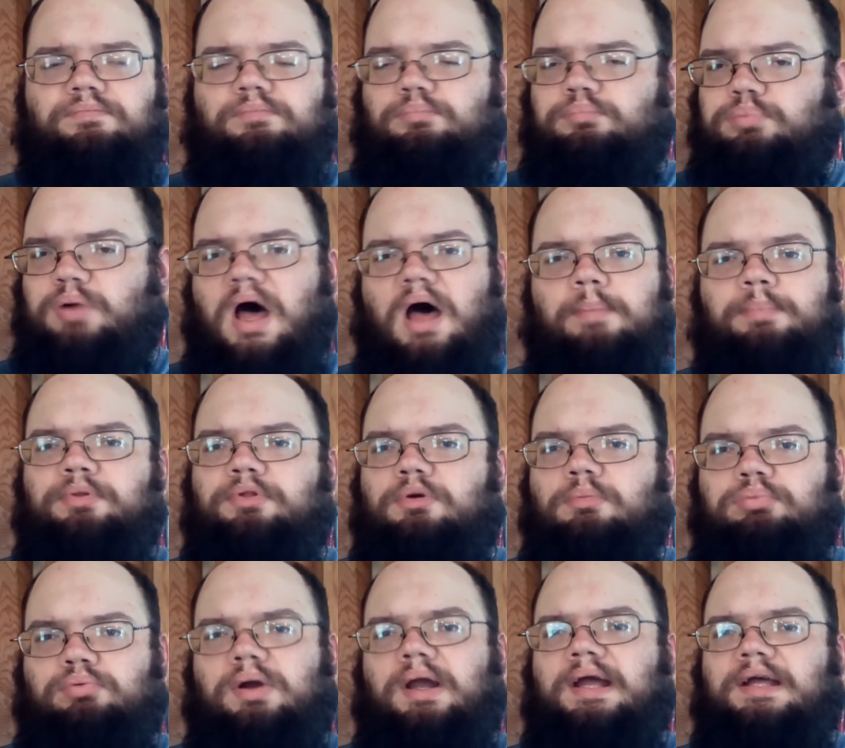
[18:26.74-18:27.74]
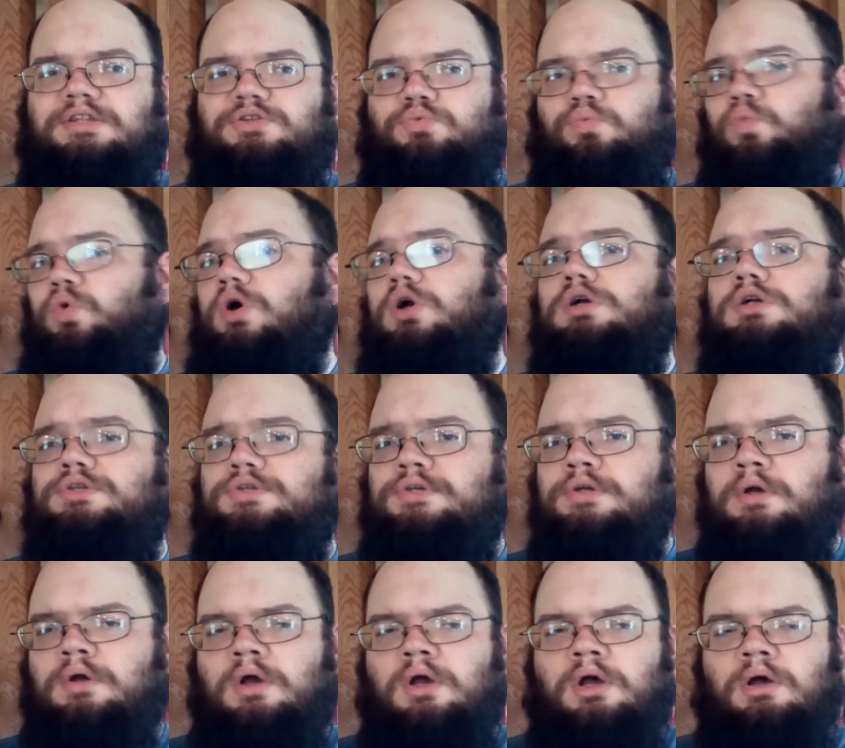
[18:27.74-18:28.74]
popular brands works,
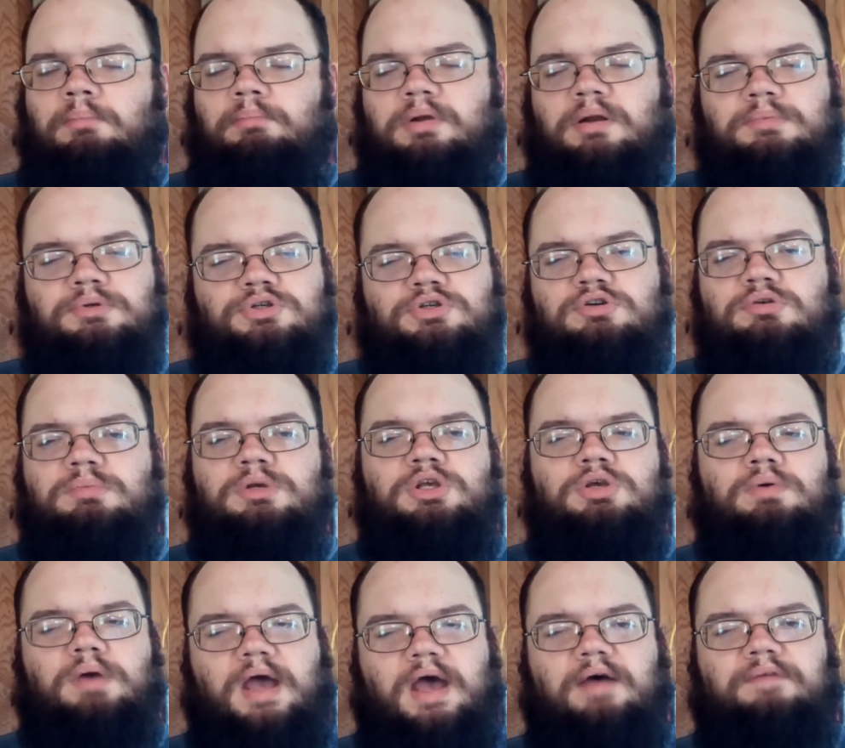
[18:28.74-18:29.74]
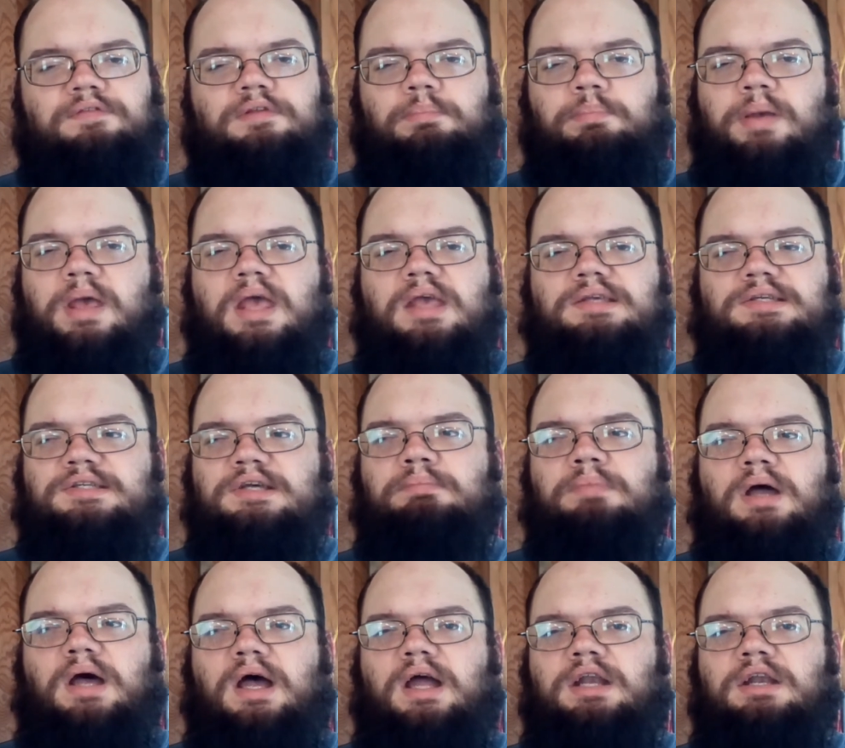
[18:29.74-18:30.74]
but I'm assuming you have to pay some
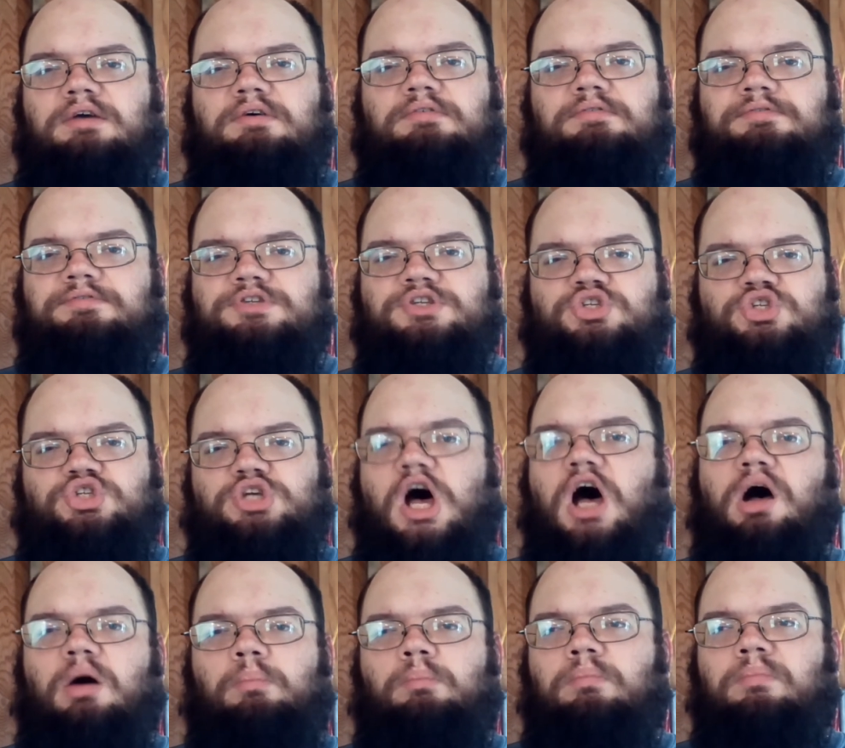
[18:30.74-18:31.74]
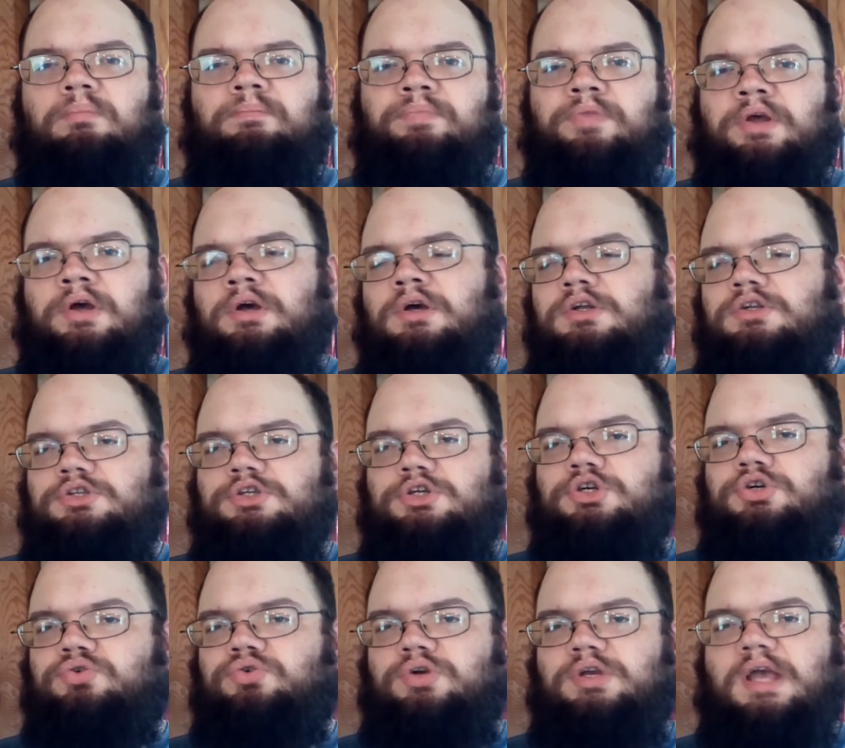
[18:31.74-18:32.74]
kind of sum to
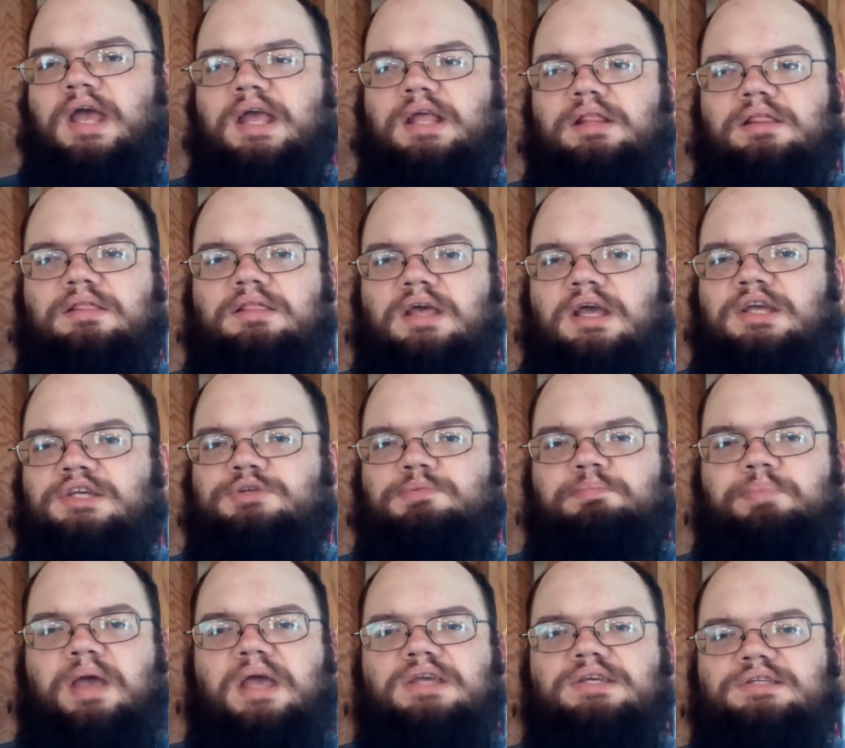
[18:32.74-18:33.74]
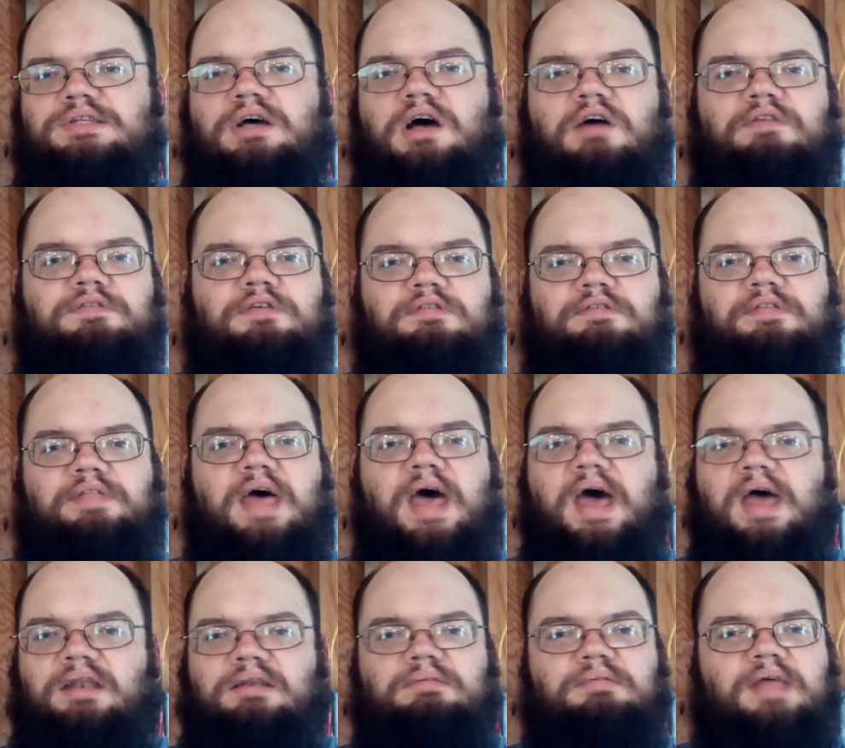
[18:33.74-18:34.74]
create things based off of
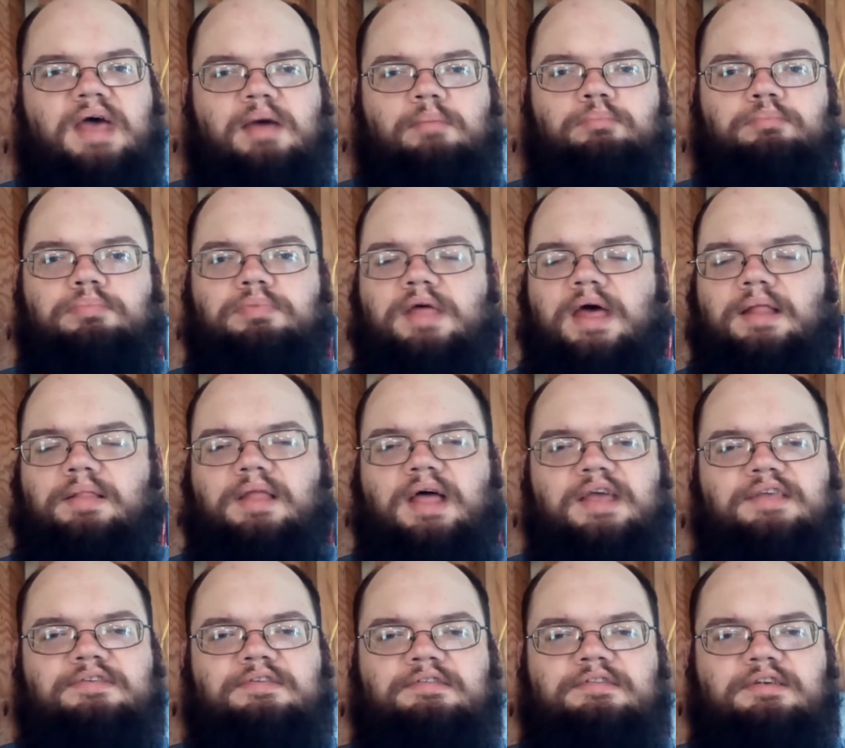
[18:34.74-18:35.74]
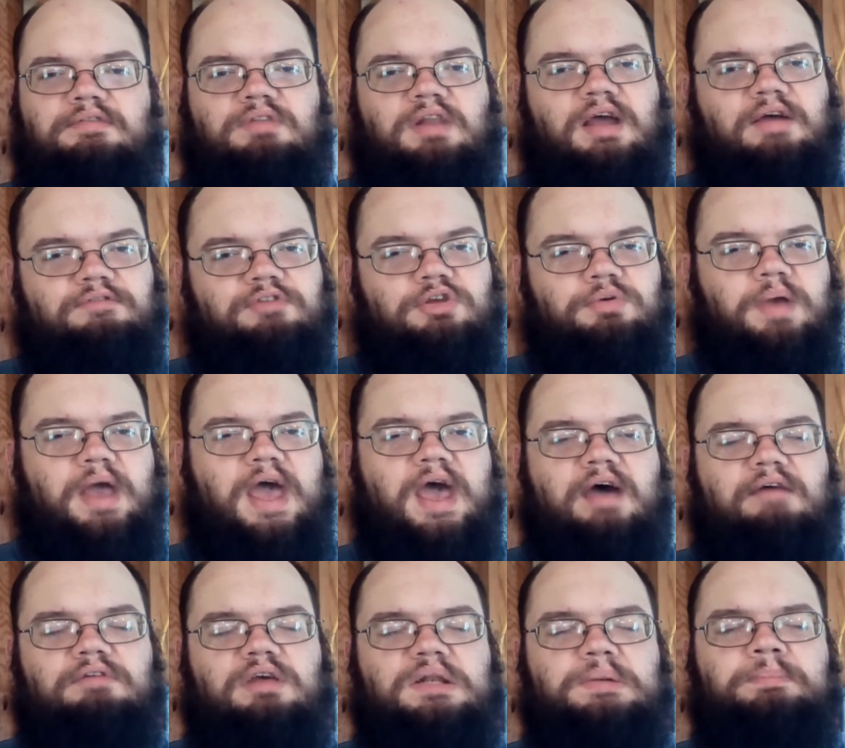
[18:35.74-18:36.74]
that license even after you
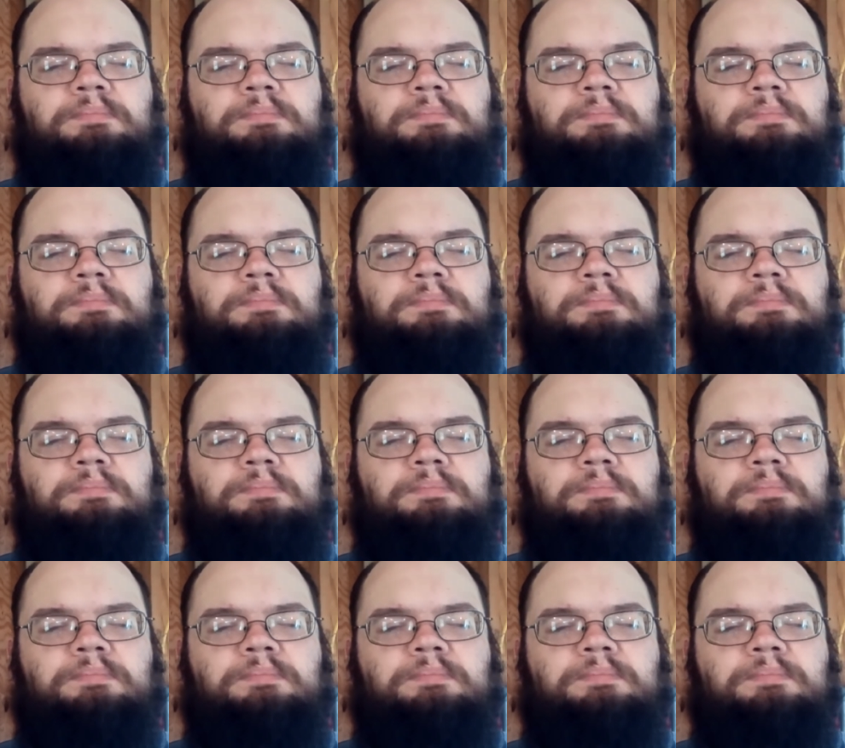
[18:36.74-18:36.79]
have it.